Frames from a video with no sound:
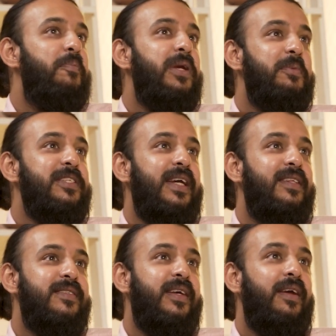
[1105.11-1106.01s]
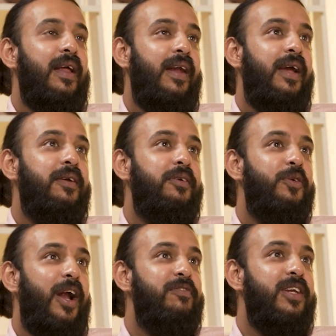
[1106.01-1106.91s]
people say this thing, like you
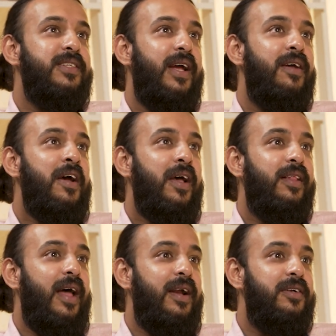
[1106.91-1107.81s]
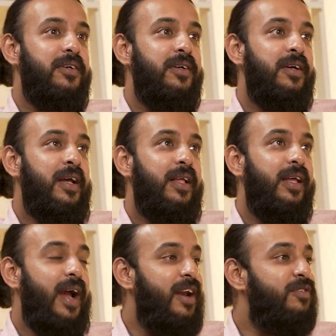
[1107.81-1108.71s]
rightfully said, that
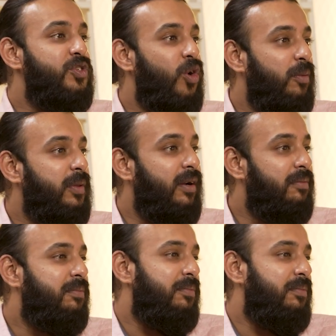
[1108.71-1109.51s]
the kind of job that